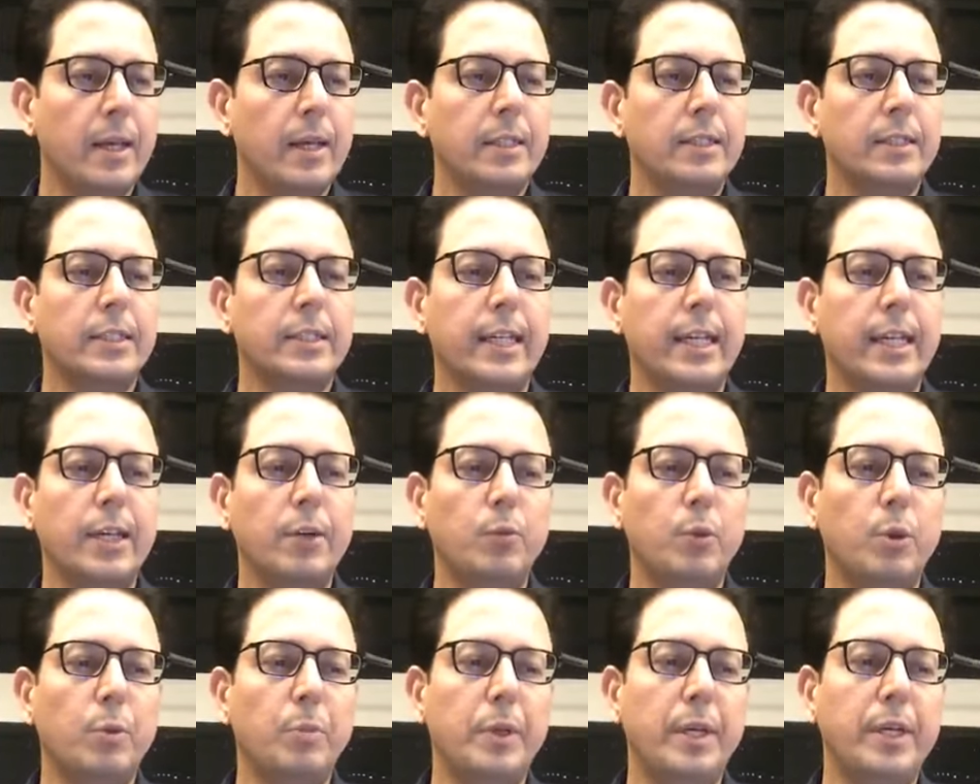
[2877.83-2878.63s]
Second
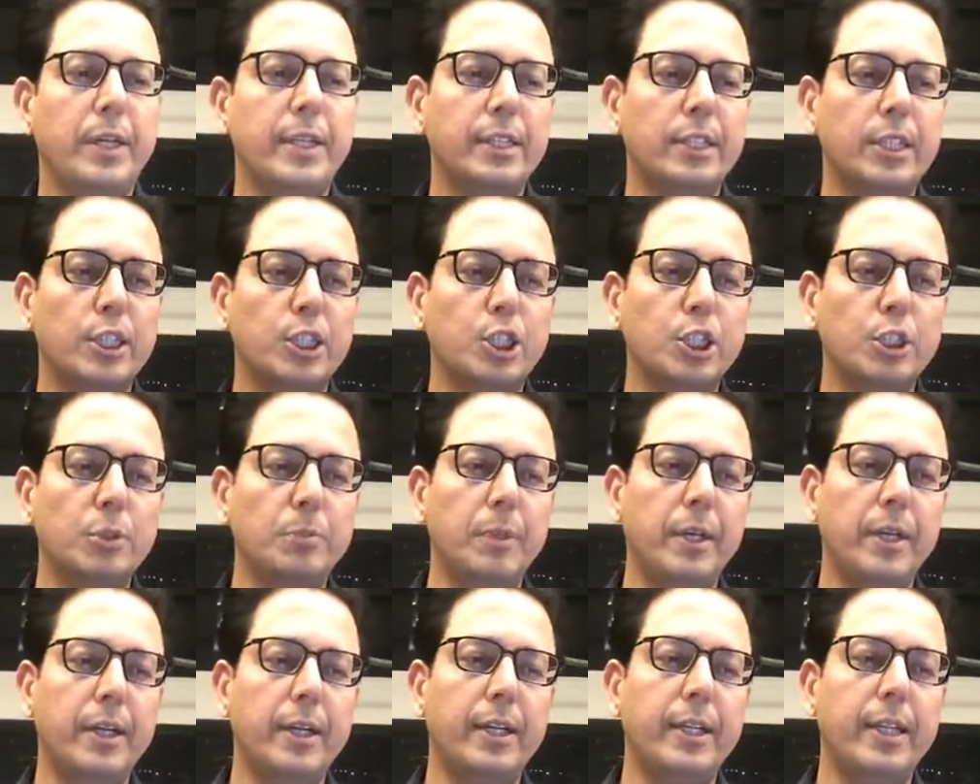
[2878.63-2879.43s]
would be decision
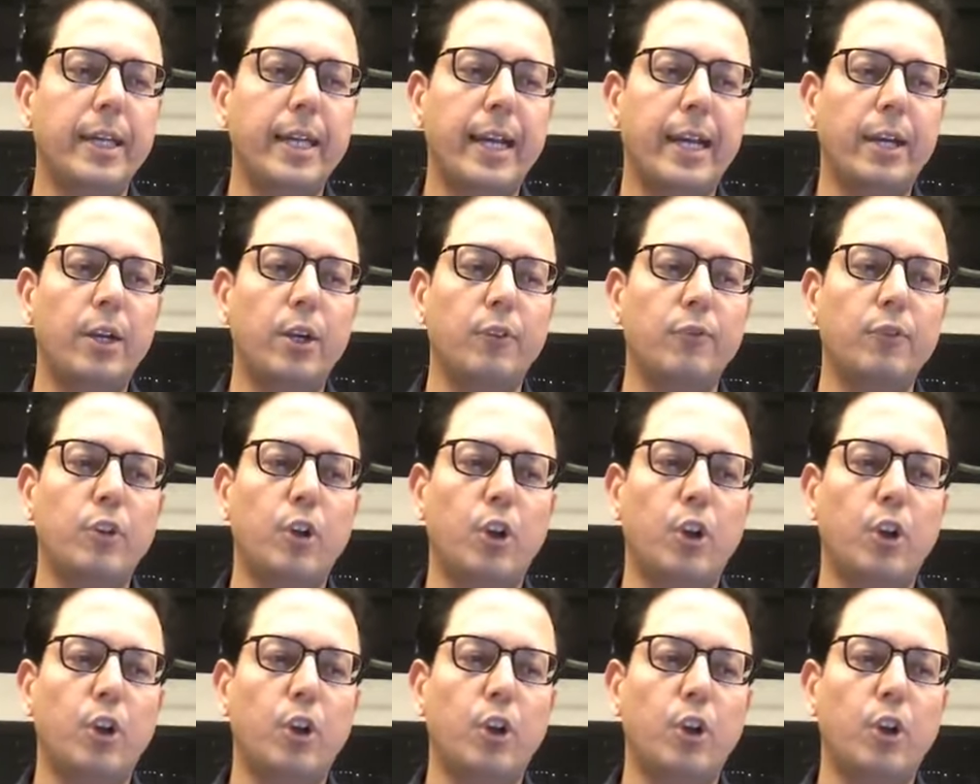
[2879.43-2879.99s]
made at the end of the